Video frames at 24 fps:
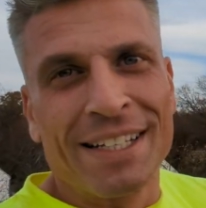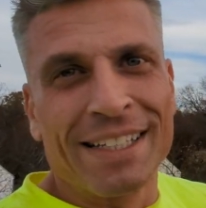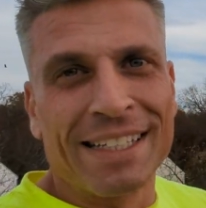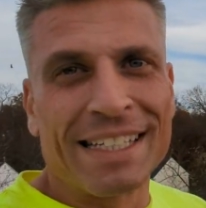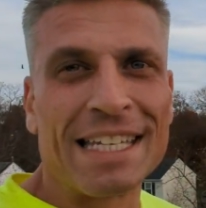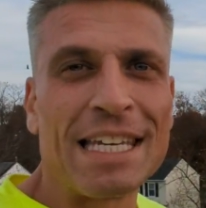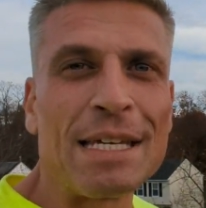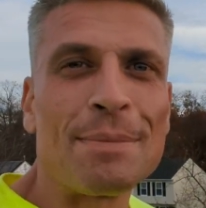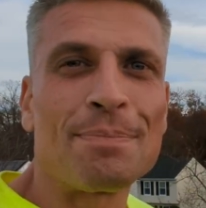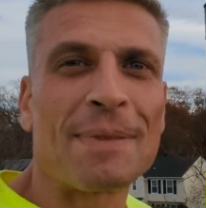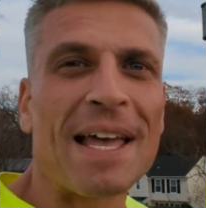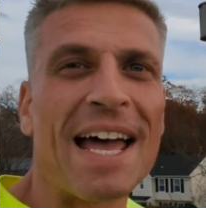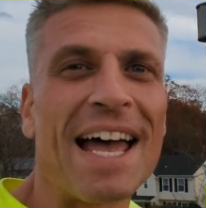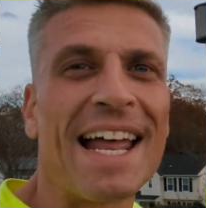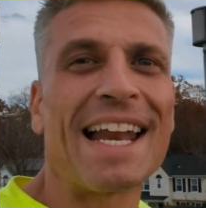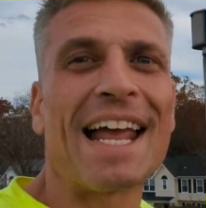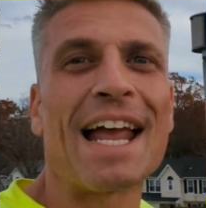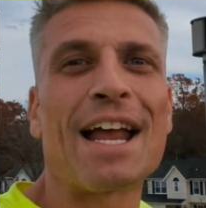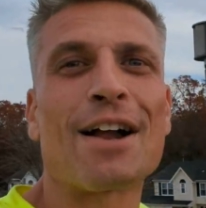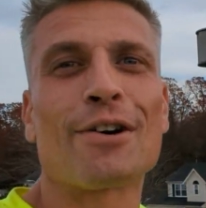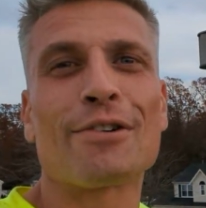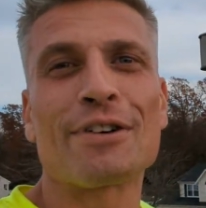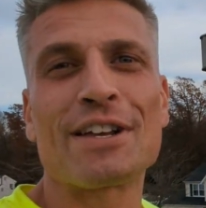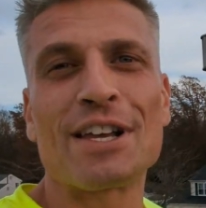keep that
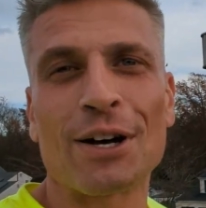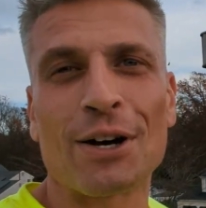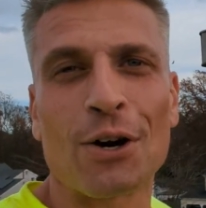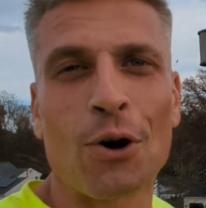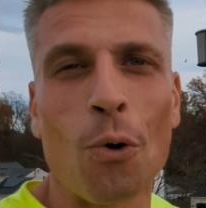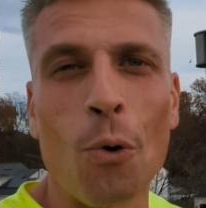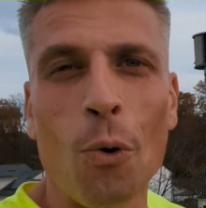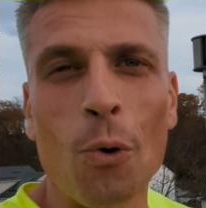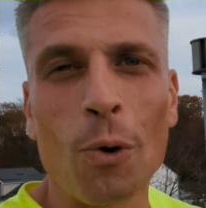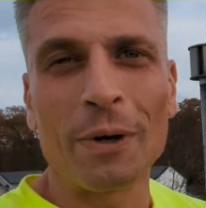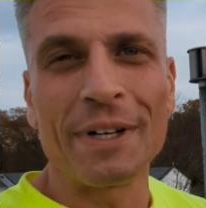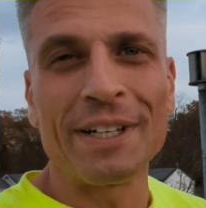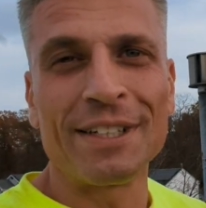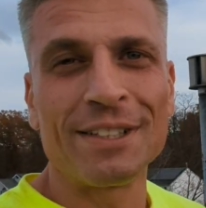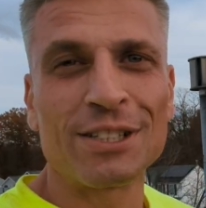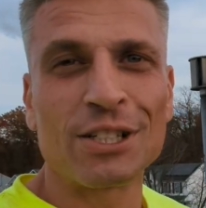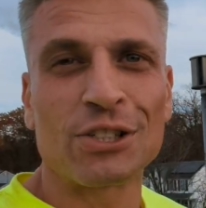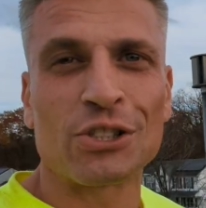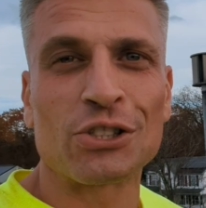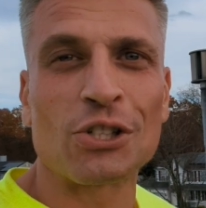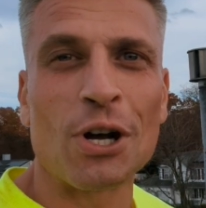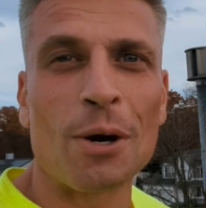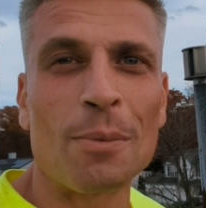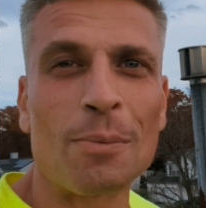area cool in the
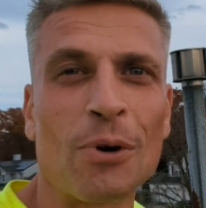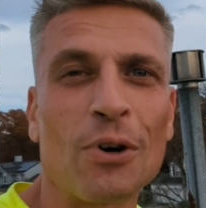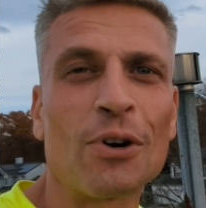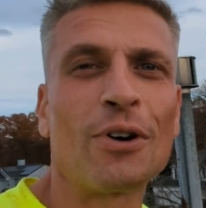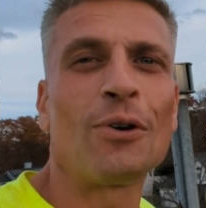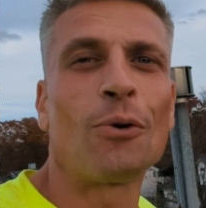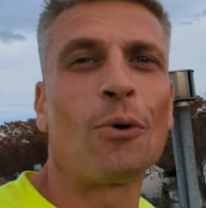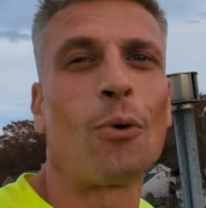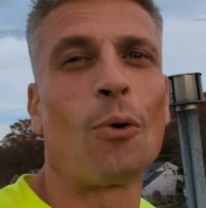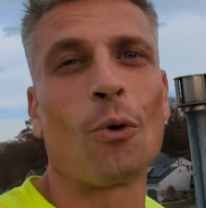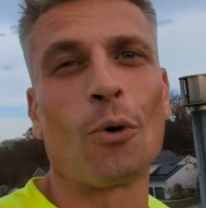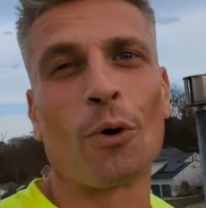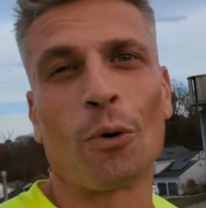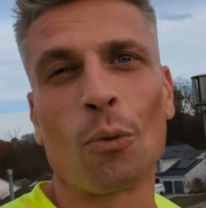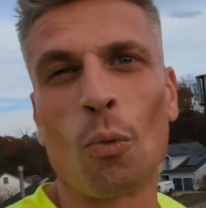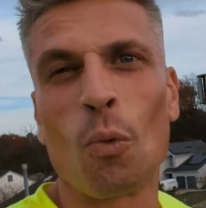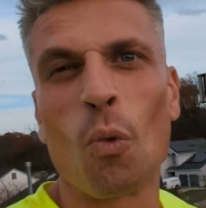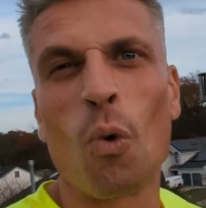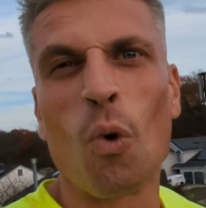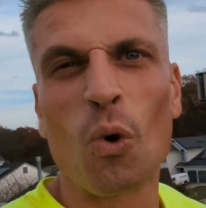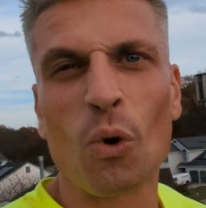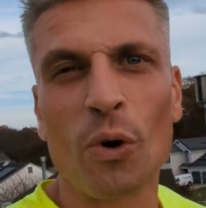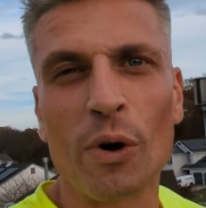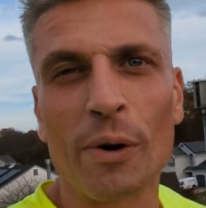summer or
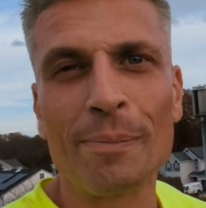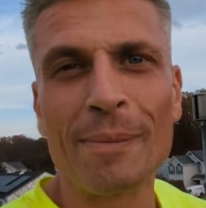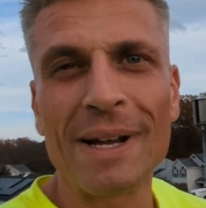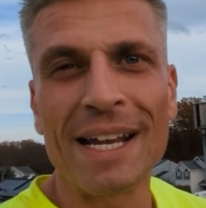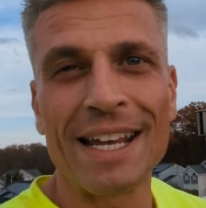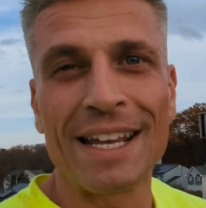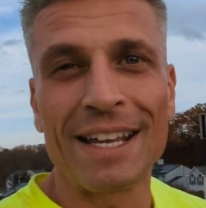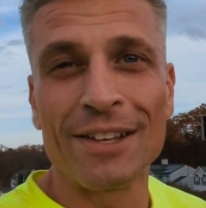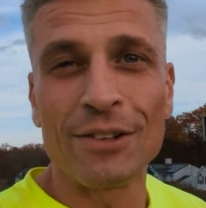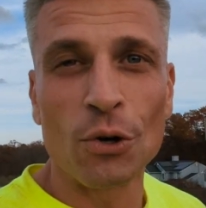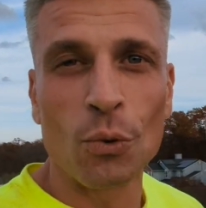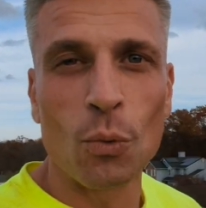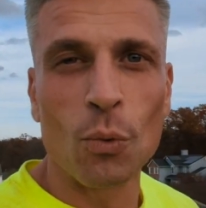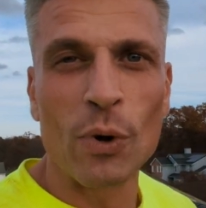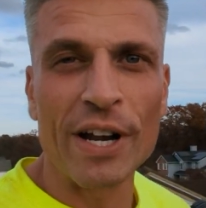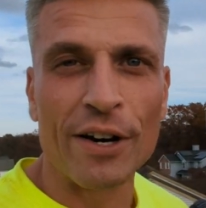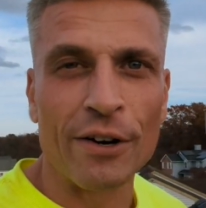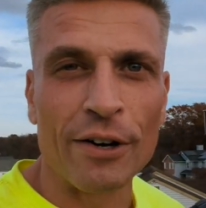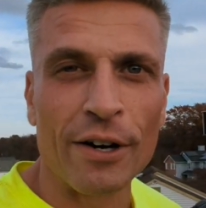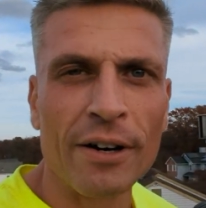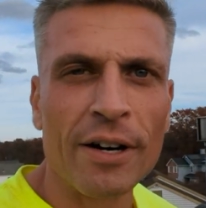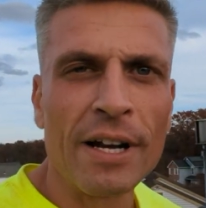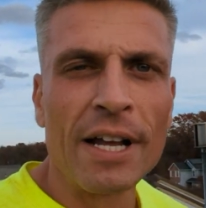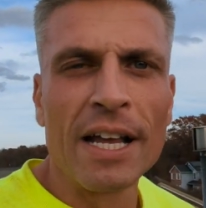warm in the
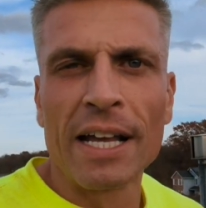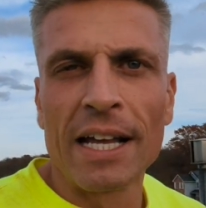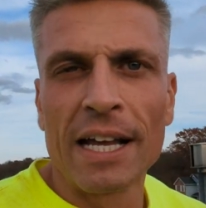winter